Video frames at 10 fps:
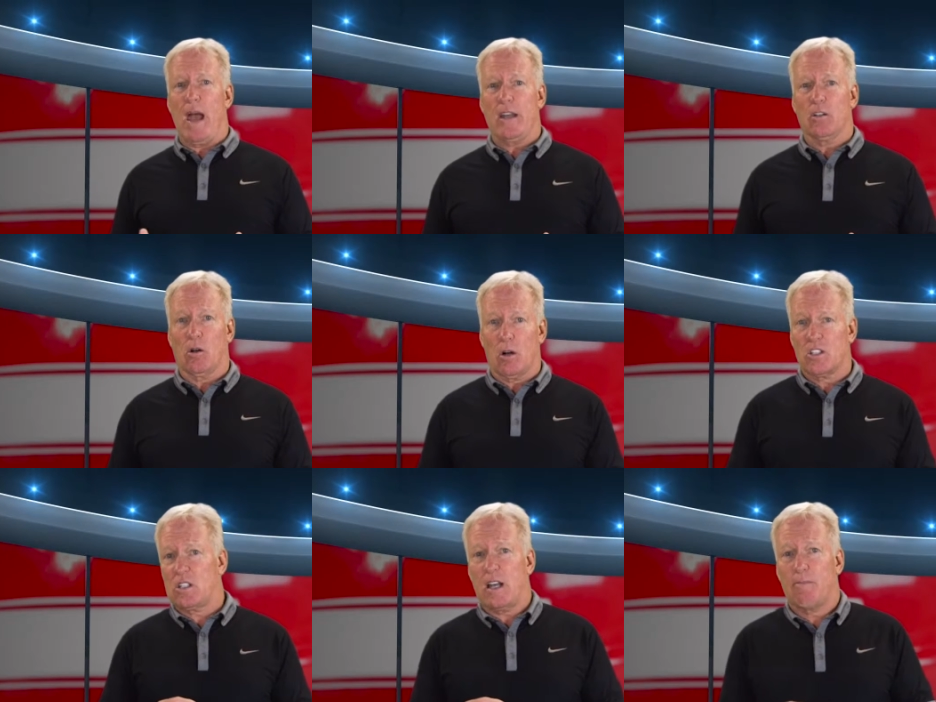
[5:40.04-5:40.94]
manual or a
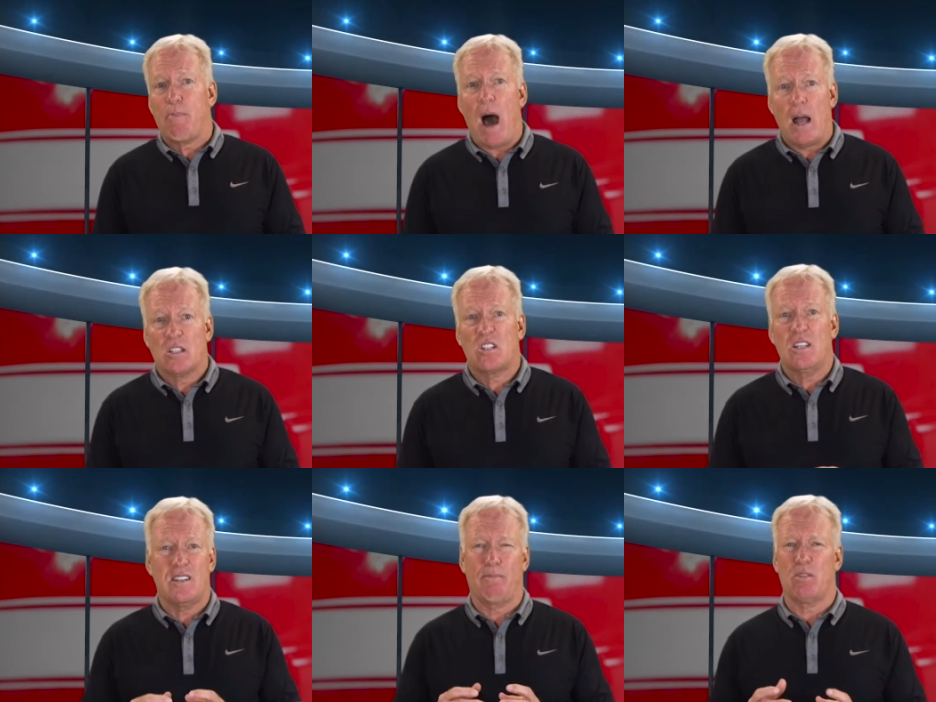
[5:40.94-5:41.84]
set of
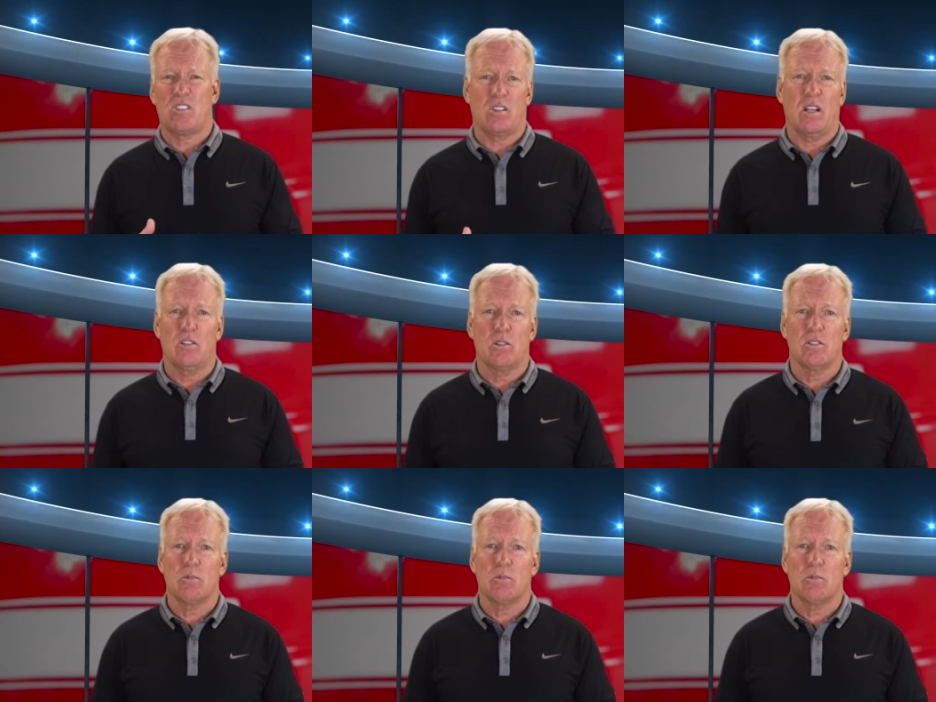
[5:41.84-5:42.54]
policies and procedures,